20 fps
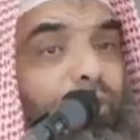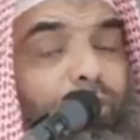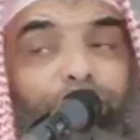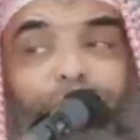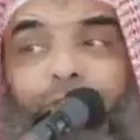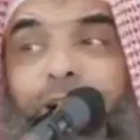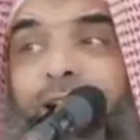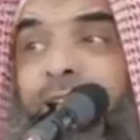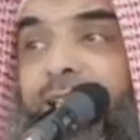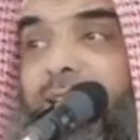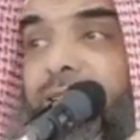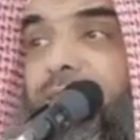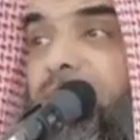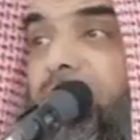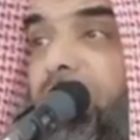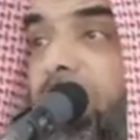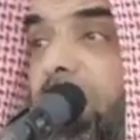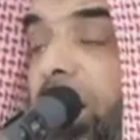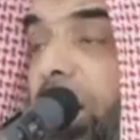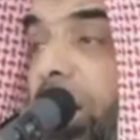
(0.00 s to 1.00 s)
with your
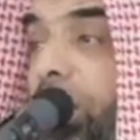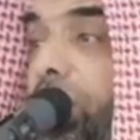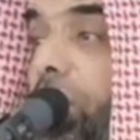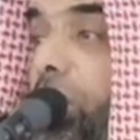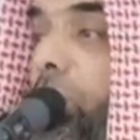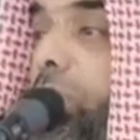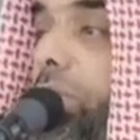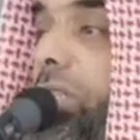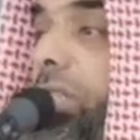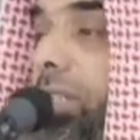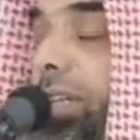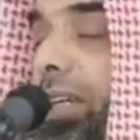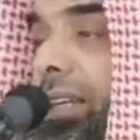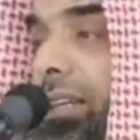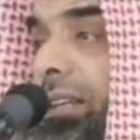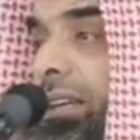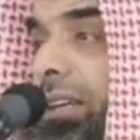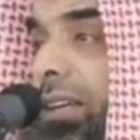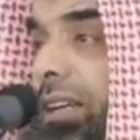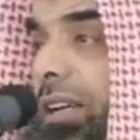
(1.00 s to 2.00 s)
friends, she would
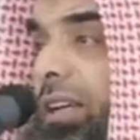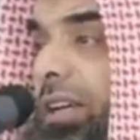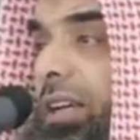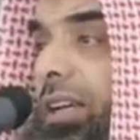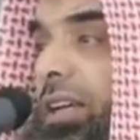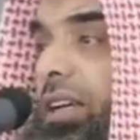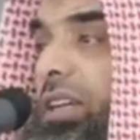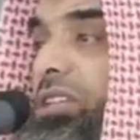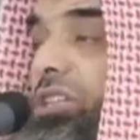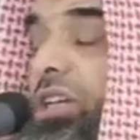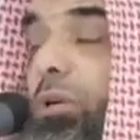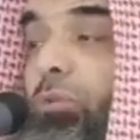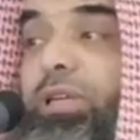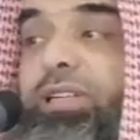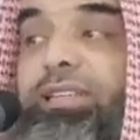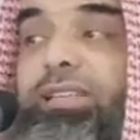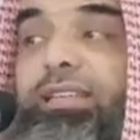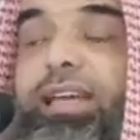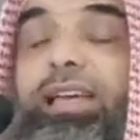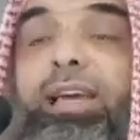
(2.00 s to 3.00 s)

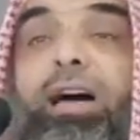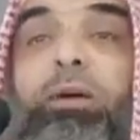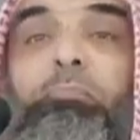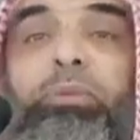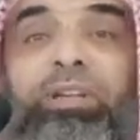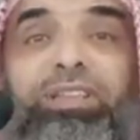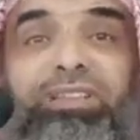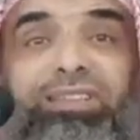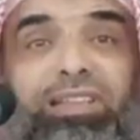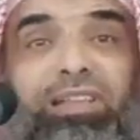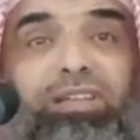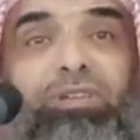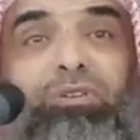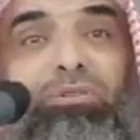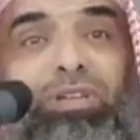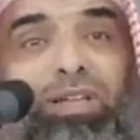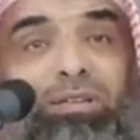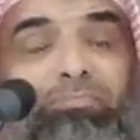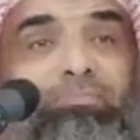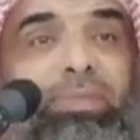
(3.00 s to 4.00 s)
stay up until
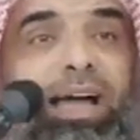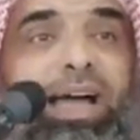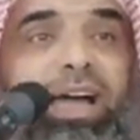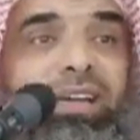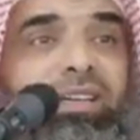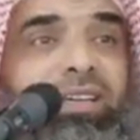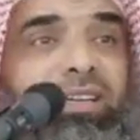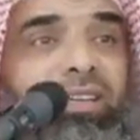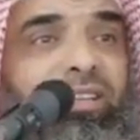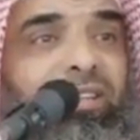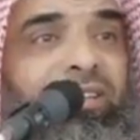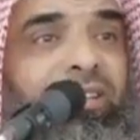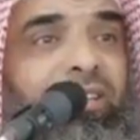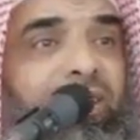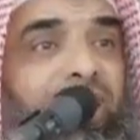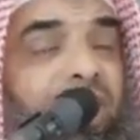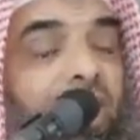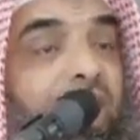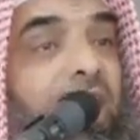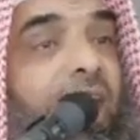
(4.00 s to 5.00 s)
you come back,
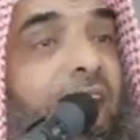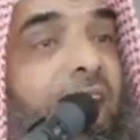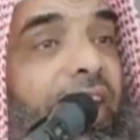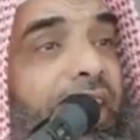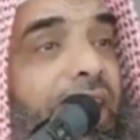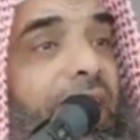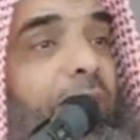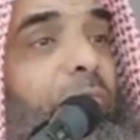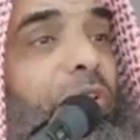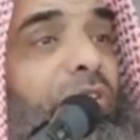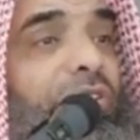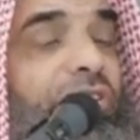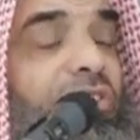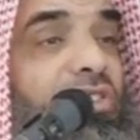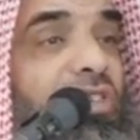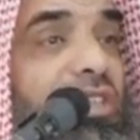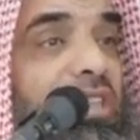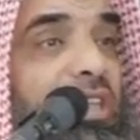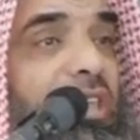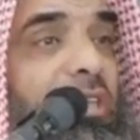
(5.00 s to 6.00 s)
unable to
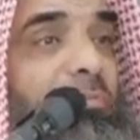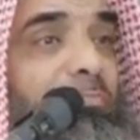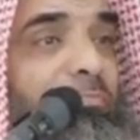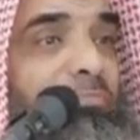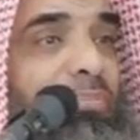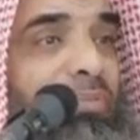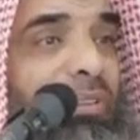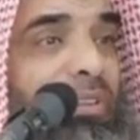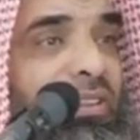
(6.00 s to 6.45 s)
sleep,